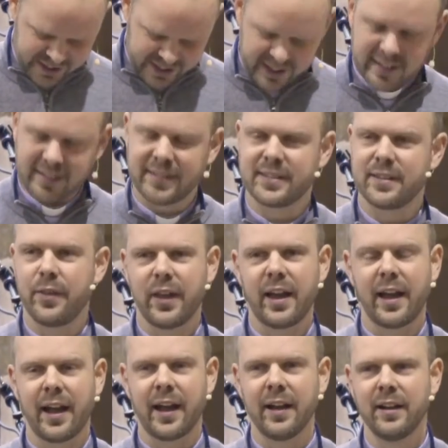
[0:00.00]
is
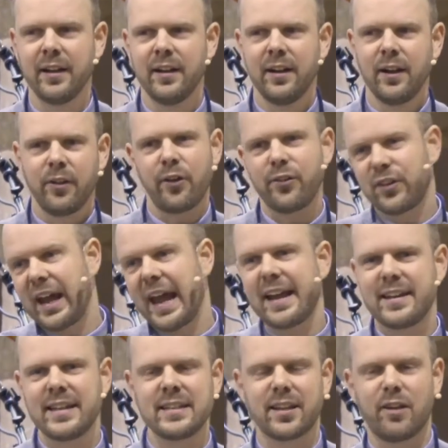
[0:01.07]
there. Those are the
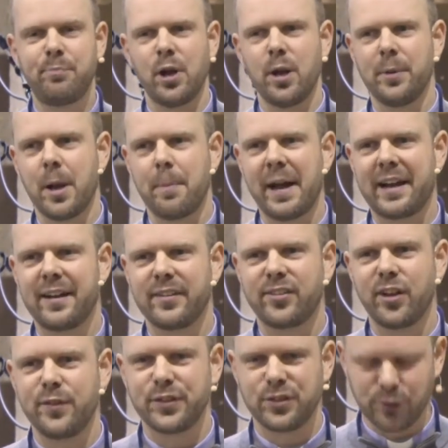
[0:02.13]
headings. I've put them on the back of the
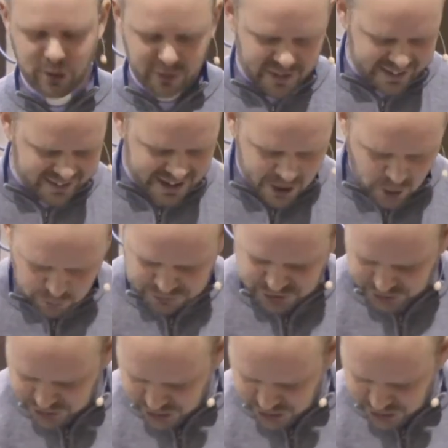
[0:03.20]
service order if that's a help to